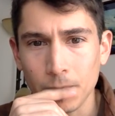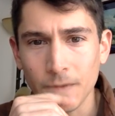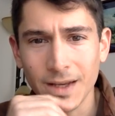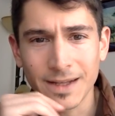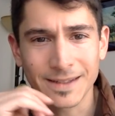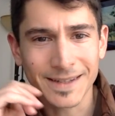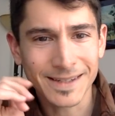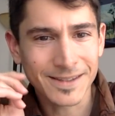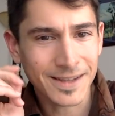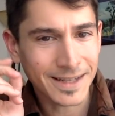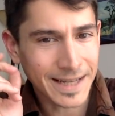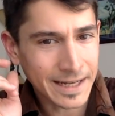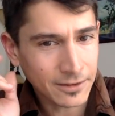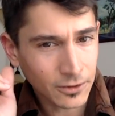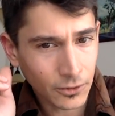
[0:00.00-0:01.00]
he says
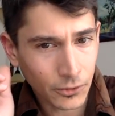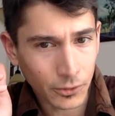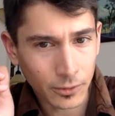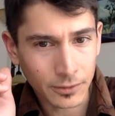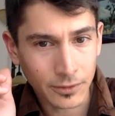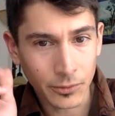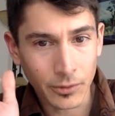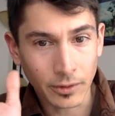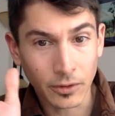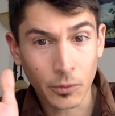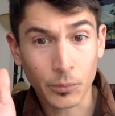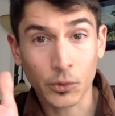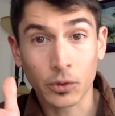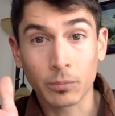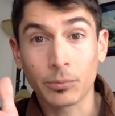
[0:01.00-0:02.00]
that integral to the
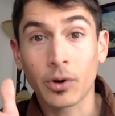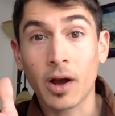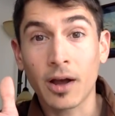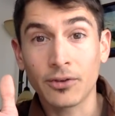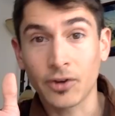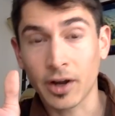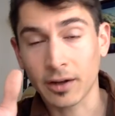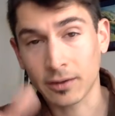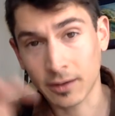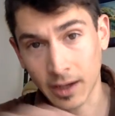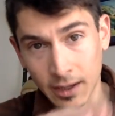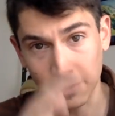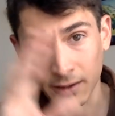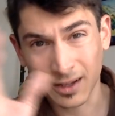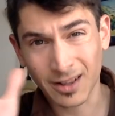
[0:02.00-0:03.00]
liberal project,
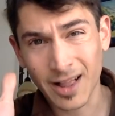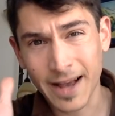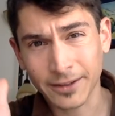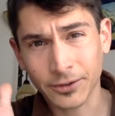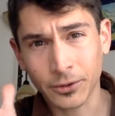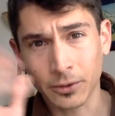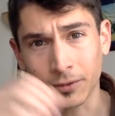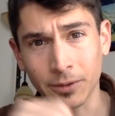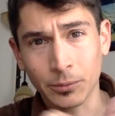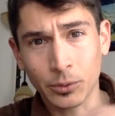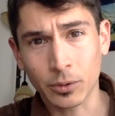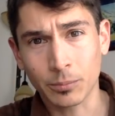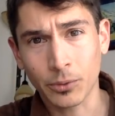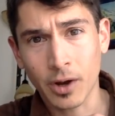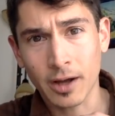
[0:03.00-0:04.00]
again, the classical
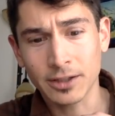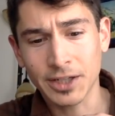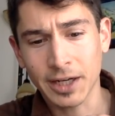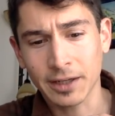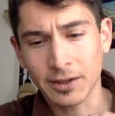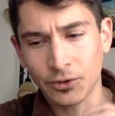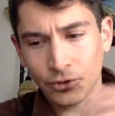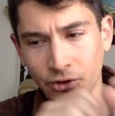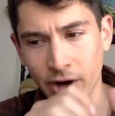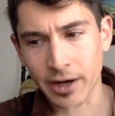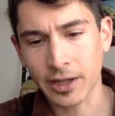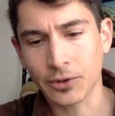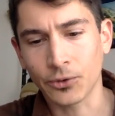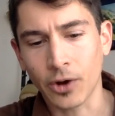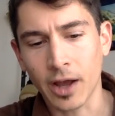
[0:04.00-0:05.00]
liberal project
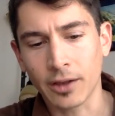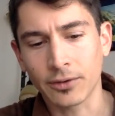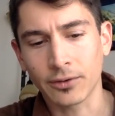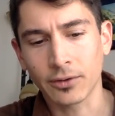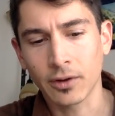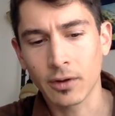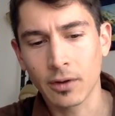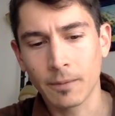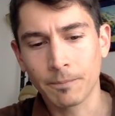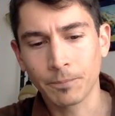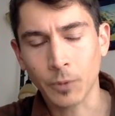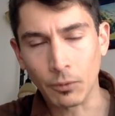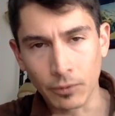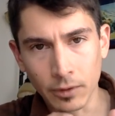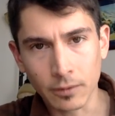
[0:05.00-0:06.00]
enshrining the rights
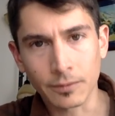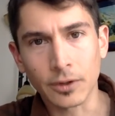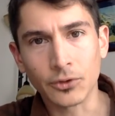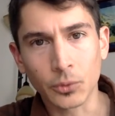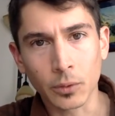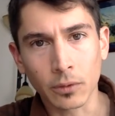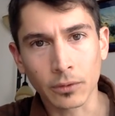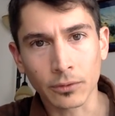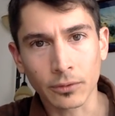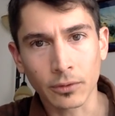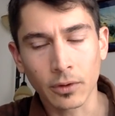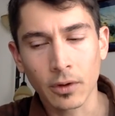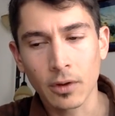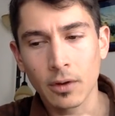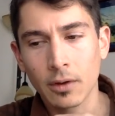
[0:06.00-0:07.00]
of individuals
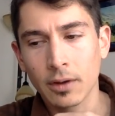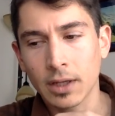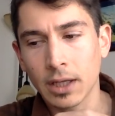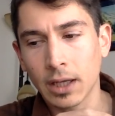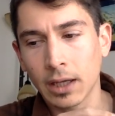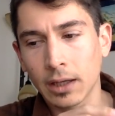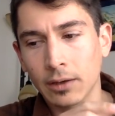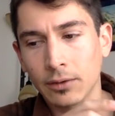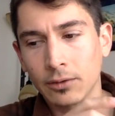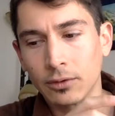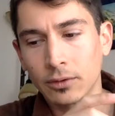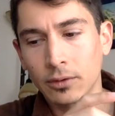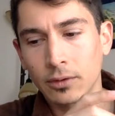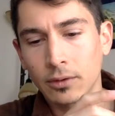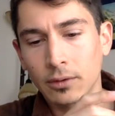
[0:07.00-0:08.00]
and
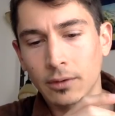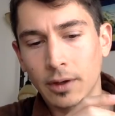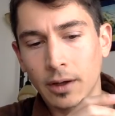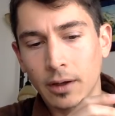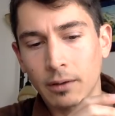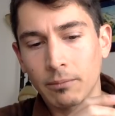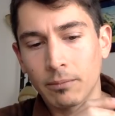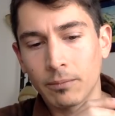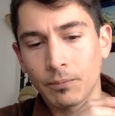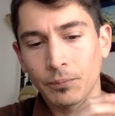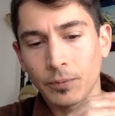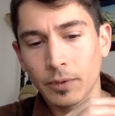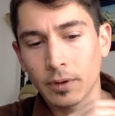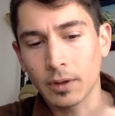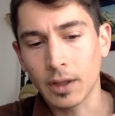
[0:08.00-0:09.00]
um,
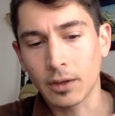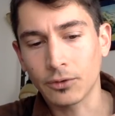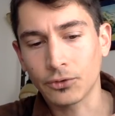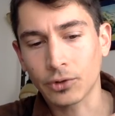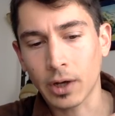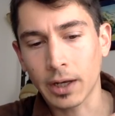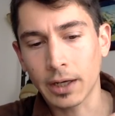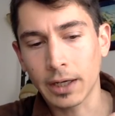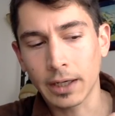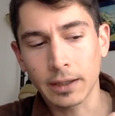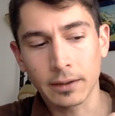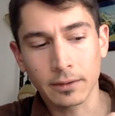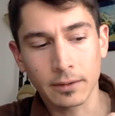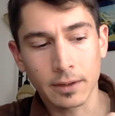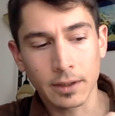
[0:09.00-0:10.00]

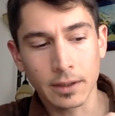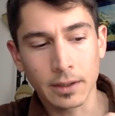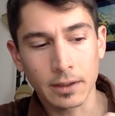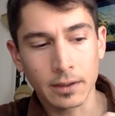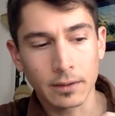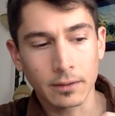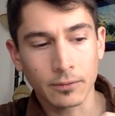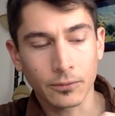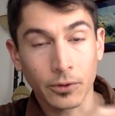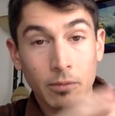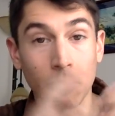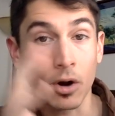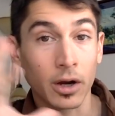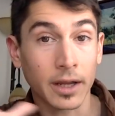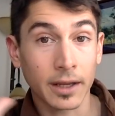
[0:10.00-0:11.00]
enshrining the free
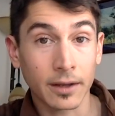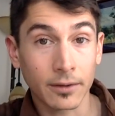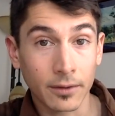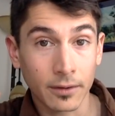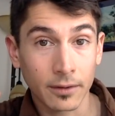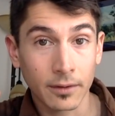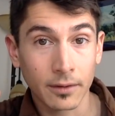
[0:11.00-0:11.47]
market